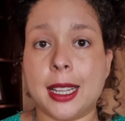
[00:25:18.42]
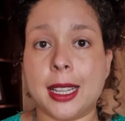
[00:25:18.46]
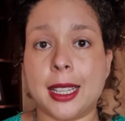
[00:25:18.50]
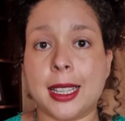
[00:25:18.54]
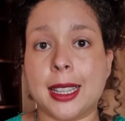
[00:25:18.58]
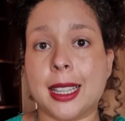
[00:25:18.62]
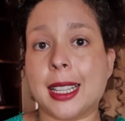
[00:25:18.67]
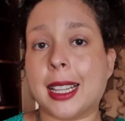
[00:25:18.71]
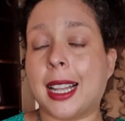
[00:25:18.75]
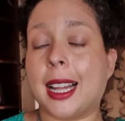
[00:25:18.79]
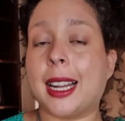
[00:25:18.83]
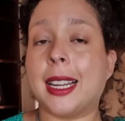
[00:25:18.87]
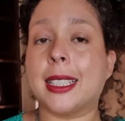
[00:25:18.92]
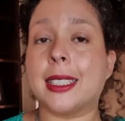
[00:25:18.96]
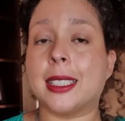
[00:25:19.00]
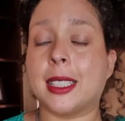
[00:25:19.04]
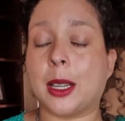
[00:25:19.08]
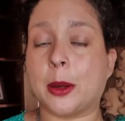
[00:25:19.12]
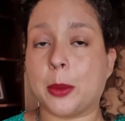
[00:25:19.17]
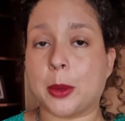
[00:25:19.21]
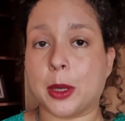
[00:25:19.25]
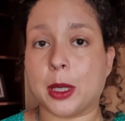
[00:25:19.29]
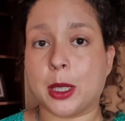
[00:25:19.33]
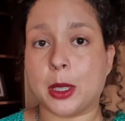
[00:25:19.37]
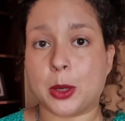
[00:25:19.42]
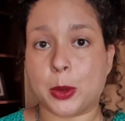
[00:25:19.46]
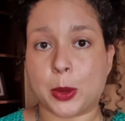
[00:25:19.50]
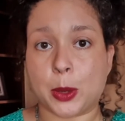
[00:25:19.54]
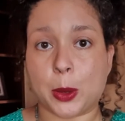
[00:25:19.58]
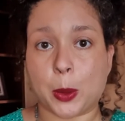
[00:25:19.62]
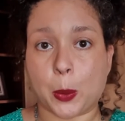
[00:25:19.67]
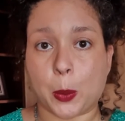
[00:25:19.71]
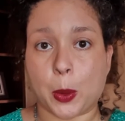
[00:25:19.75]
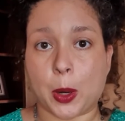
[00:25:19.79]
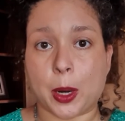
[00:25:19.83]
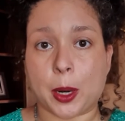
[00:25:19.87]
the client's not really doing
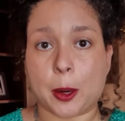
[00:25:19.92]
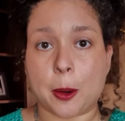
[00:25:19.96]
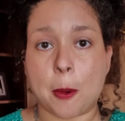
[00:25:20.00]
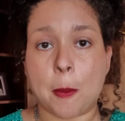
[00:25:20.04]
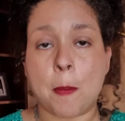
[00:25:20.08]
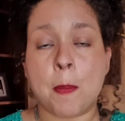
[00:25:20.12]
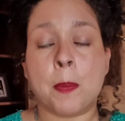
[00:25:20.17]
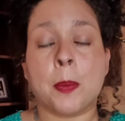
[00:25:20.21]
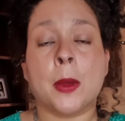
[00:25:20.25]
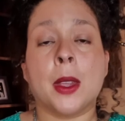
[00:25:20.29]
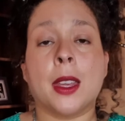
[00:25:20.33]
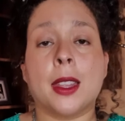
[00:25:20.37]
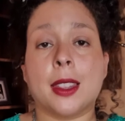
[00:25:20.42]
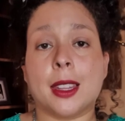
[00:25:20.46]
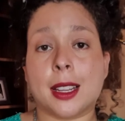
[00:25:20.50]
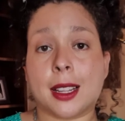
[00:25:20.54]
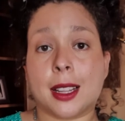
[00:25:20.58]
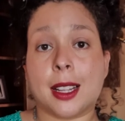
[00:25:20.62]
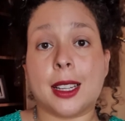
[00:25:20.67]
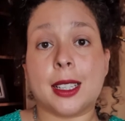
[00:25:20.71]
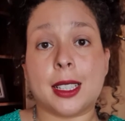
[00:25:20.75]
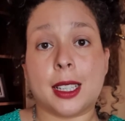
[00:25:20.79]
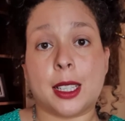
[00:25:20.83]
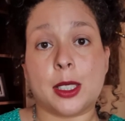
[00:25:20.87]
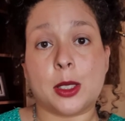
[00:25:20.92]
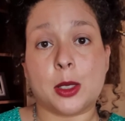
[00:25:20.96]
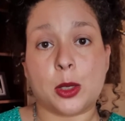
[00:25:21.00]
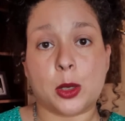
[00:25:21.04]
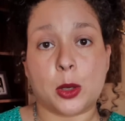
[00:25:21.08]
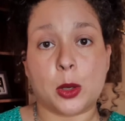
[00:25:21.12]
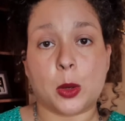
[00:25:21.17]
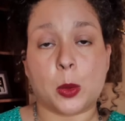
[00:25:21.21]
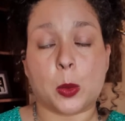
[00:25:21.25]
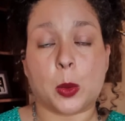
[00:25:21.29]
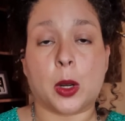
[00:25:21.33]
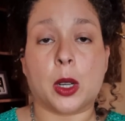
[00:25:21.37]
the work. The client has to
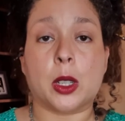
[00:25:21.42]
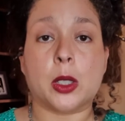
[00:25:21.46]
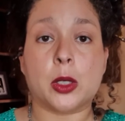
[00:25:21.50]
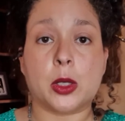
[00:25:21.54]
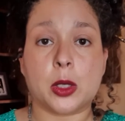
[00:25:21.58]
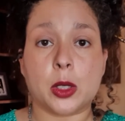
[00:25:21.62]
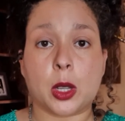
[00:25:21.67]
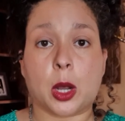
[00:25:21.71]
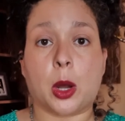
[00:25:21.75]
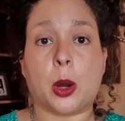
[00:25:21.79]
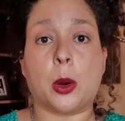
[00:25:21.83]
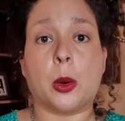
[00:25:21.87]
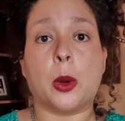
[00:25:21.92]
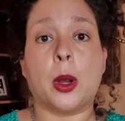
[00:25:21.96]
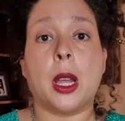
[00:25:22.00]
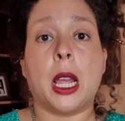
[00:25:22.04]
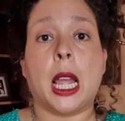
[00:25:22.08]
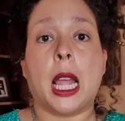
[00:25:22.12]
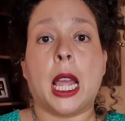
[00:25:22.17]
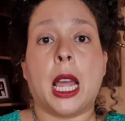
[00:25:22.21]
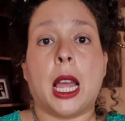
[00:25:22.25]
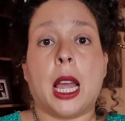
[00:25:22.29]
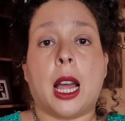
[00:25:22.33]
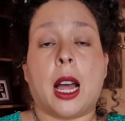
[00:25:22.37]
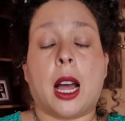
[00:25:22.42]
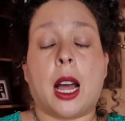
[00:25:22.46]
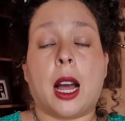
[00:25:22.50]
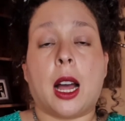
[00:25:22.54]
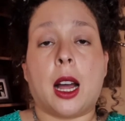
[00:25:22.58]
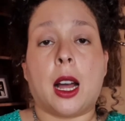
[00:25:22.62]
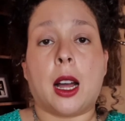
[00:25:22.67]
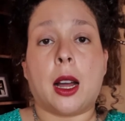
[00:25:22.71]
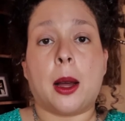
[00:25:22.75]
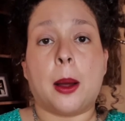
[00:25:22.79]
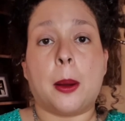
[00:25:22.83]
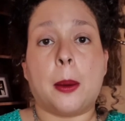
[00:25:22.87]
do the work. So,
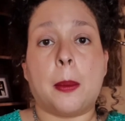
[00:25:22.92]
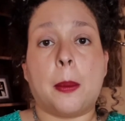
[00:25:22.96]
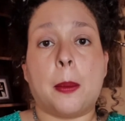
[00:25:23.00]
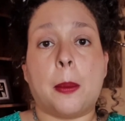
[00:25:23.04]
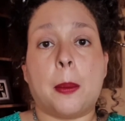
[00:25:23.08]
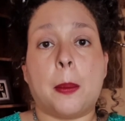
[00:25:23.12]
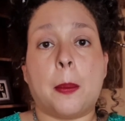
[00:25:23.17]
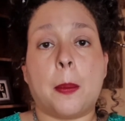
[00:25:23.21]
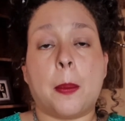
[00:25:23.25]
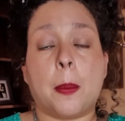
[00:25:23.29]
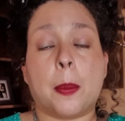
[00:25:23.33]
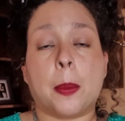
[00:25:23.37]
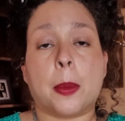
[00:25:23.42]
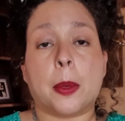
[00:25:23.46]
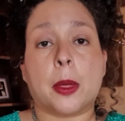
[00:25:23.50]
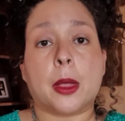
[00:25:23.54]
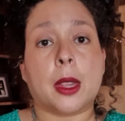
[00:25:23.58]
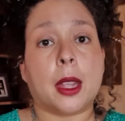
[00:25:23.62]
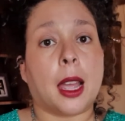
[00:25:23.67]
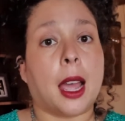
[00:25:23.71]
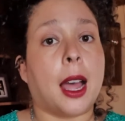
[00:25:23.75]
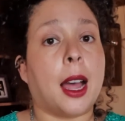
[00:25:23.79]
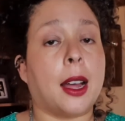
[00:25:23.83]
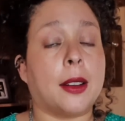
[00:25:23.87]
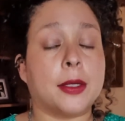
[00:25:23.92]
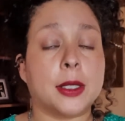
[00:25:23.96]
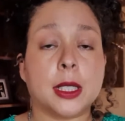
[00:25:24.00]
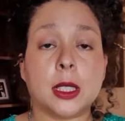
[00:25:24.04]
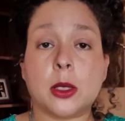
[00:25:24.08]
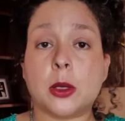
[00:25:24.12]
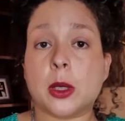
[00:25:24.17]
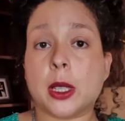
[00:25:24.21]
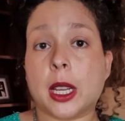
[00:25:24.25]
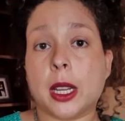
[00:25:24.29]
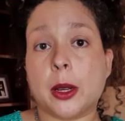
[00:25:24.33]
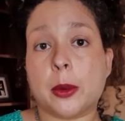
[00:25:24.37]
have a
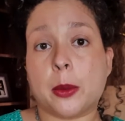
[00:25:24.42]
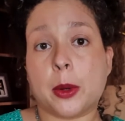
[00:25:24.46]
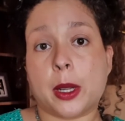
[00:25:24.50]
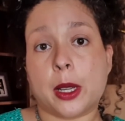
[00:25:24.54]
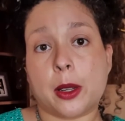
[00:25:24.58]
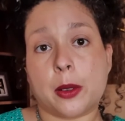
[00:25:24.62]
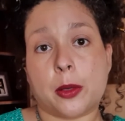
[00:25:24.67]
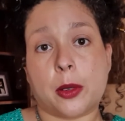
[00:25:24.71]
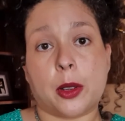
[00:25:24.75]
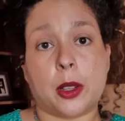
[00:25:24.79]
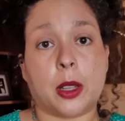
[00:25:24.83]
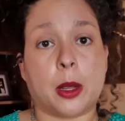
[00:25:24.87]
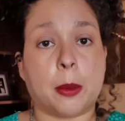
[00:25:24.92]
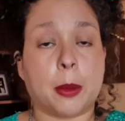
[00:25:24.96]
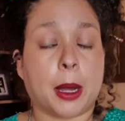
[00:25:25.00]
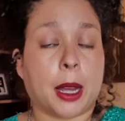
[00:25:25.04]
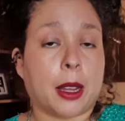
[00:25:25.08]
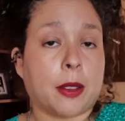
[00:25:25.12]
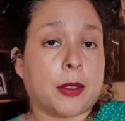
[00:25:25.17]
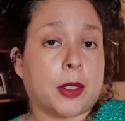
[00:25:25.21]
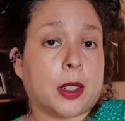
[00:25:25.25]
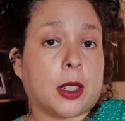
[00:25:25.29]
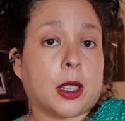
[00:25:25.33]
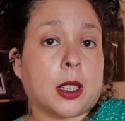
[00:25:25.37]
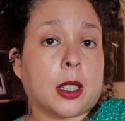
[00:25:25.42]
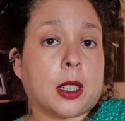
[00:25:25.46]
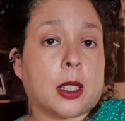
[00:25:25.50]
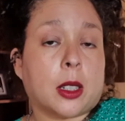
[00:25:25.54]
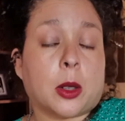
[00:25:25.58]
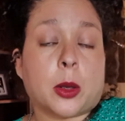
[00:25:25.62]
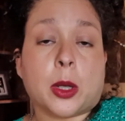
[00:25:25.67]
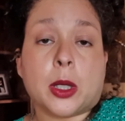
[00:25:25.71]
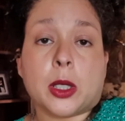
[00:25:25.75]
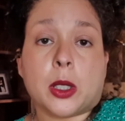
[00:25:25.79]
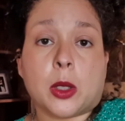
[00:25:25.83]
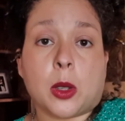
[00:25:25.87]
little kit ready for them, have a
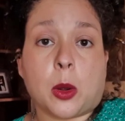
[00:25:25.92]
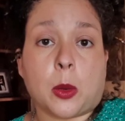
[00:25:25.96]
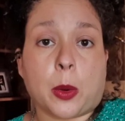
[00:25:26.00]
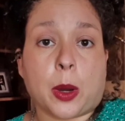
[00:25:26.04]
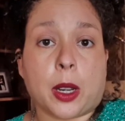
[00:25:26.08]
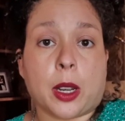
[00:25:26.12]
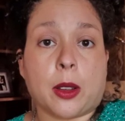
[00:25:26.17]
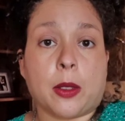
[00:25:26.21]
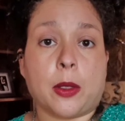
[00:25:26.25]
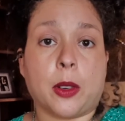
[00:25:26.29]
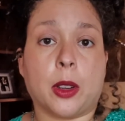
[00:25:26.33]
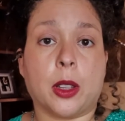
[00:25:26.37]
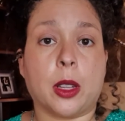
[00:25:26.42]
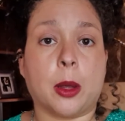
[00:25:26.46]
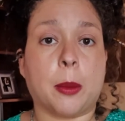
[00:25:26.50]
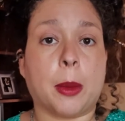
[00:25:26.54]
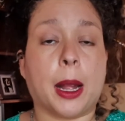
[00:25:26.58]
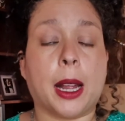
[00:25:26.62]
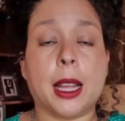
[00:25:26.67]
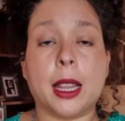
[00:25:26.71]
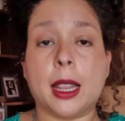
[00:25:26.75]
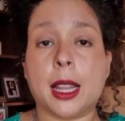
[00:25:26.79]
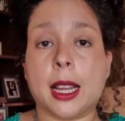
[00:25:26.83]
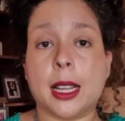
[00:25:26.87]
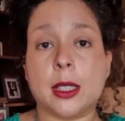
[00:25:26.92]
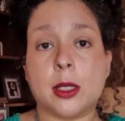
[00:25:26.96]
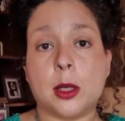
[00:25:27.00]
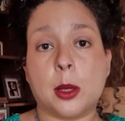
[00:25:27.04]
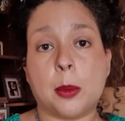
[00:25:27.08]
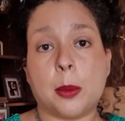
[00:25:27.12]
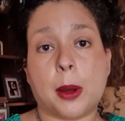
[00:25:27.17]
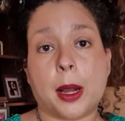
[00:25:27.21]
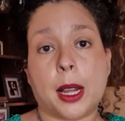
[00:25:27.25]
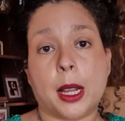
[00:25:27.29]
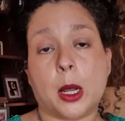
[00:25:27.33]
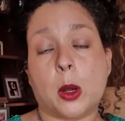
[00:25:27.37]
crystal ready for them. I like to
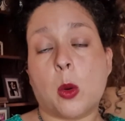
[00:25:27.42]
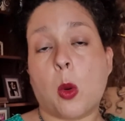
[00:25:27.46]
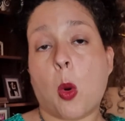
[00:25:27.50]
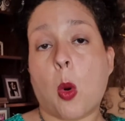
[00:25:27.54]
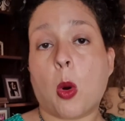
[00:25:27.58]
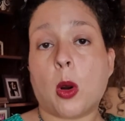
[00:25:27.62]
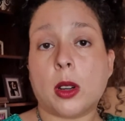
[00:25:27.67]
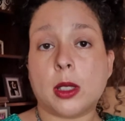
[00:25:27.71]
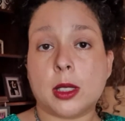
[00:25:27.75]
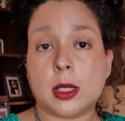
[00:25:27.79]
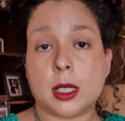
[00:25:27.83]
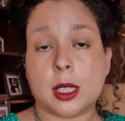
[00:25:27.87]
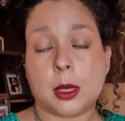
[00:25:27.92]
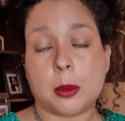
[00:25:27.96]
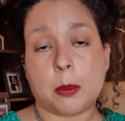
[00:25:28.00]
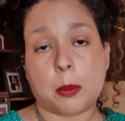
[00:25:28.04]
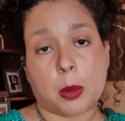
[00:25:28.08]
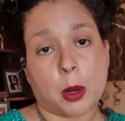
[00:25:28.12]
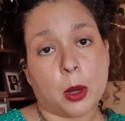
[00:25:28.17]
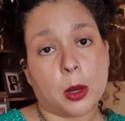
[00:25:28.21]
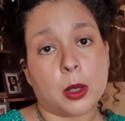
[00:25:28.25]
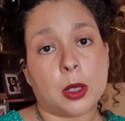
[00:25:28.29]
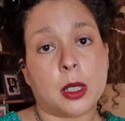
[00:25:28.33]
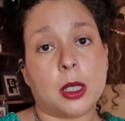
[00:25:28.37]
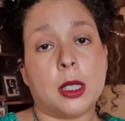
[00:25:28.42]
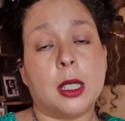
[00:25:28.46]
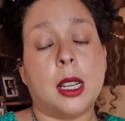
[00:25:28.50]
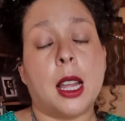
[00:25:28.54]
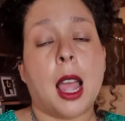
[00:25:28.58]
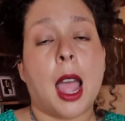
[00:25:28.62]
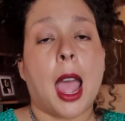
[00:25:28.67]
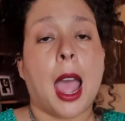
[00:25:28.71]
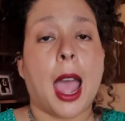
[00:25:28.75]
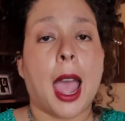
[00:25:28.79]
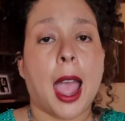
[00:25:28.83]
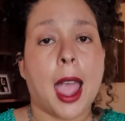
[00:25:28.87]
buy quartz in bulk
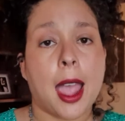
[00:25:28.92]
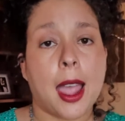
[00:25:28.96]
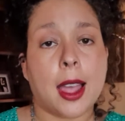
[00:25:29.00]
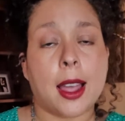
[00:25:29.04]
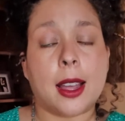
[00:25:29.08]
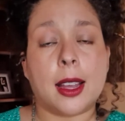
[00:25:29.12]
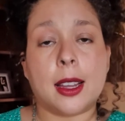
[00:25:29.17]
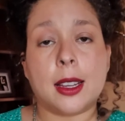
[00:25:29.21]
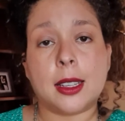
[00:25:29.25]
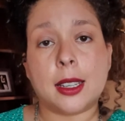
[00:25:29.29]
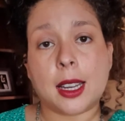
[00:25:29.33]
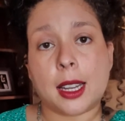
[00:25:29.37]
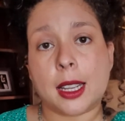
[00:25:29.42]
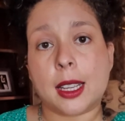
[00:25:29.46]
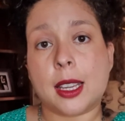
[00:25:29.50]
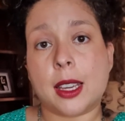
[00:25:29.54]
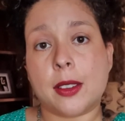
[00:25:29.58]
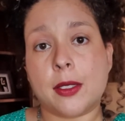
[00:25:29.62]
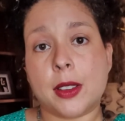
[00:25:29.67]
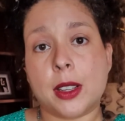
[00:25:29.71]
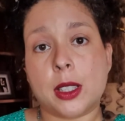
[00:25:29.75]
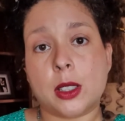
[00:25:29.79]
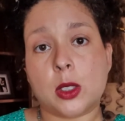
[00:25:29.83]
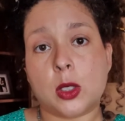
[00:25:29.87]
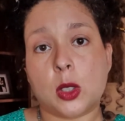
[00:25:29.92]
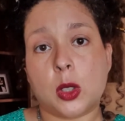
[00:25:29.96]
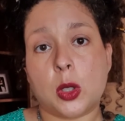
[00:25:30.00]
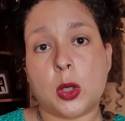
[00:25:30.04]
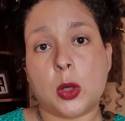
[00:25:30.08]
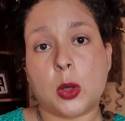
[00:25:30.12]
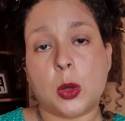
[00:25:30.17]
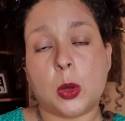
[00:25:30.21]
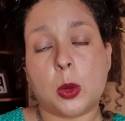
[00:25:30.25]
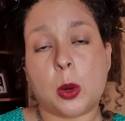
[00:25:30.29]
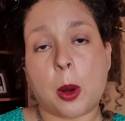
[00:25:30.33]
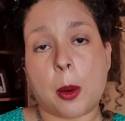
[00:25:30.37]
and give it
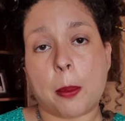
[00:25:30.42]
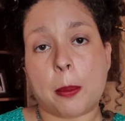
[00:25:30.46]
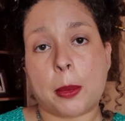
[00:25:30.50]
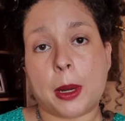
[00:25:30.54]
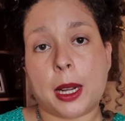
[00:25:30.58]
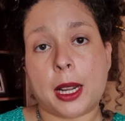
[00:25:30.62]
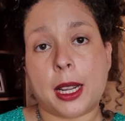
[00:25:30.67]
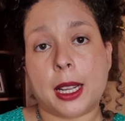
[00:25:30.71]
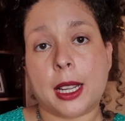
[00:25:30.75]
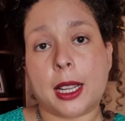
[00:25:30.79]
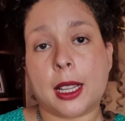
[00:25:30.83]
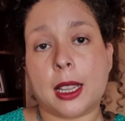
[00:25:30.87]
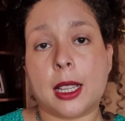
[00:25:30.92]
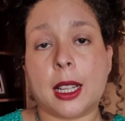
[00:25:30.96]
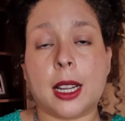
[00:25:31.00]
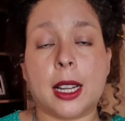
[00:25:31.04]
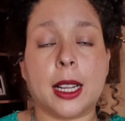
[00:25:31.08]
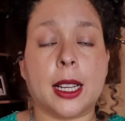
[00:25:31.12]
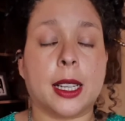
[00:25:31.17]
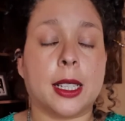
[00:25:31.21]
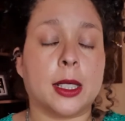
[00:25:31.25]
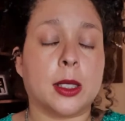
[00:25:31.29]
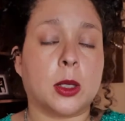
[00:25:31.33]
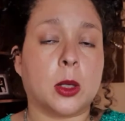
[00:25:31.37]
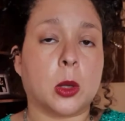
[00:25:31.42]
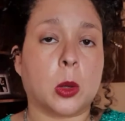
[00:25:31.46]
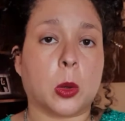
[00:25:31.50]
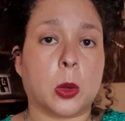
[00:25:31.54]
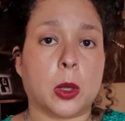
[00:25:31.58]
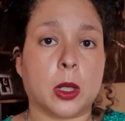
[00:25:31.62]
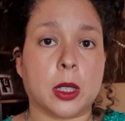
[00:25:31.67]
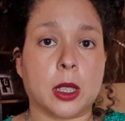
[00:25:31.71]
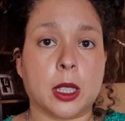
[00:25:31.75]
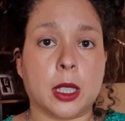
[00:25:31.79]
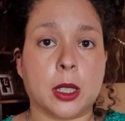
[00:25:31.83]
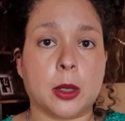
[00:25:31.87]
to my clients,
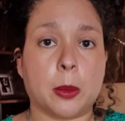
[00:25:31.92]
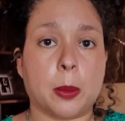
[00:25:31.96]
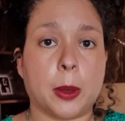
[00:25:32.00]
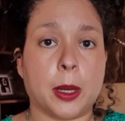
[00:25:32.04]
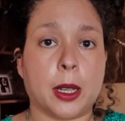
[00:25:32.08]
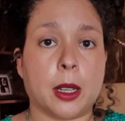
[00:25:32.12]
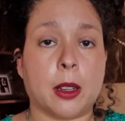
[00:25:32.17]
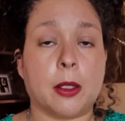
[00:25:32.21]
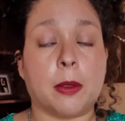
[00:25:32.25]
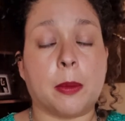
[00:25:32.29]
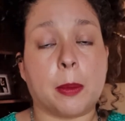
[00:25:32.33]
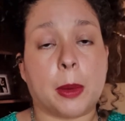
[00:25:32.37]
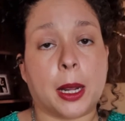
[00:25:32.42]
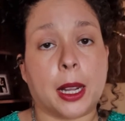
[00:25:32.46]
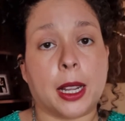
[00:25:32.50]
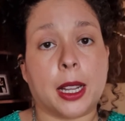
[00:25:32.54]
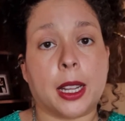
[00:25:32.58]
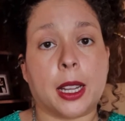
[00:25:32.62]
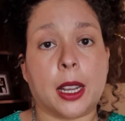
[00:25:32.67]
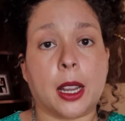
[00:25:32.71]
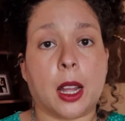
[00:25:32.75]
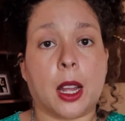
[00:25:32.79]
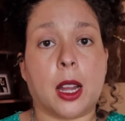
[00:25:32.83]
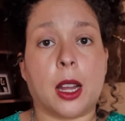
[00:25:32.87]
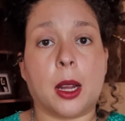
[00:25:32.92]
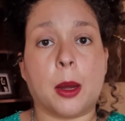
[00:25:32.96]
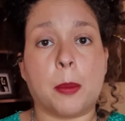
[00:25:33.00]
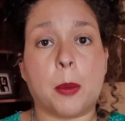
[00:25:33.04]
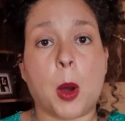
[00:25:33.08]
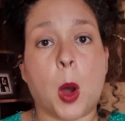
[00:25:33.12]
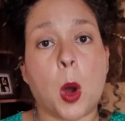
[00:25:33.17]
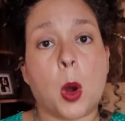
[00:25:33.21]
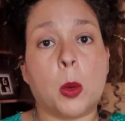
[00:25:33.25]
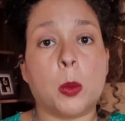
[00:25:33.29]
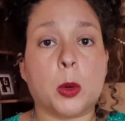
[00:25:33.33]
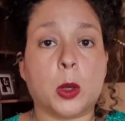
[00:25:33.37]
or a little bit of my
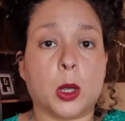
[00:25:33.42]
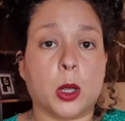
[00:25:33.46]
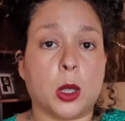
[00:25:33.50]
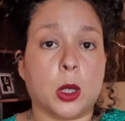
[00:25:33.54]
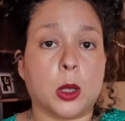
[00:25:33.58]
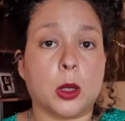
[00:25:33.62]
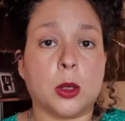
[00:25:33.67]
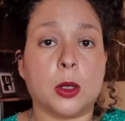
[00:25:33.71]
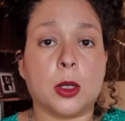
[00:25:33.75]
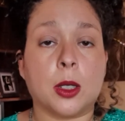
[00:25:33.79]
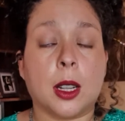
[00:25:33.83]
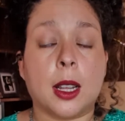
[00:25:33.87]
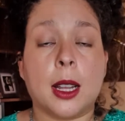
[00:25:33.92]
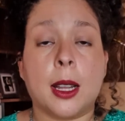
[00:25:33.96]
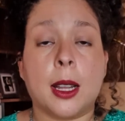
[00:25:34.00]
homegrown